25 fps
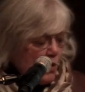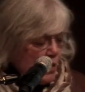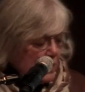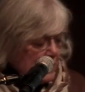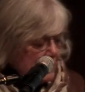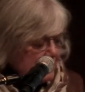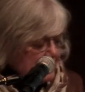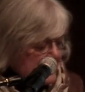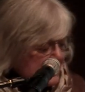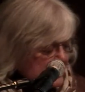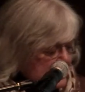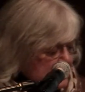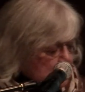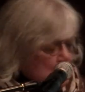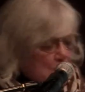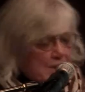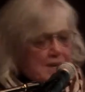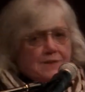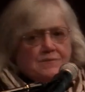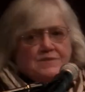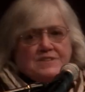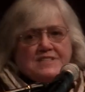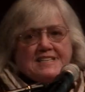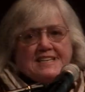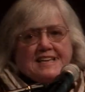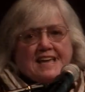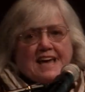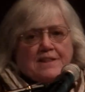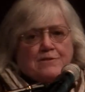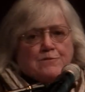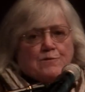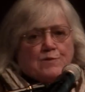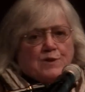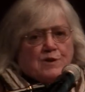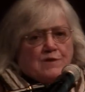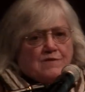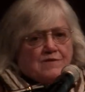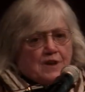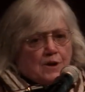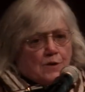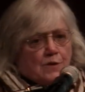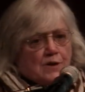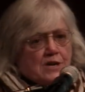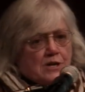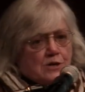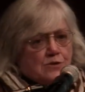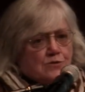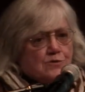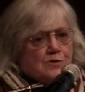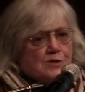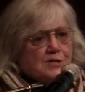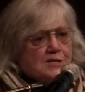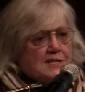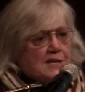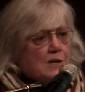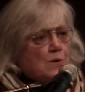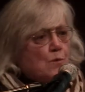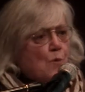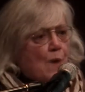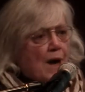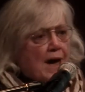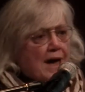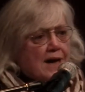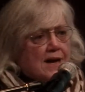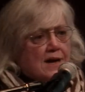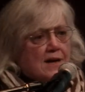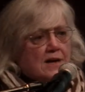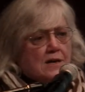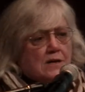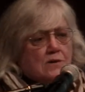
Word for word: all of this weaves together in a very interesting way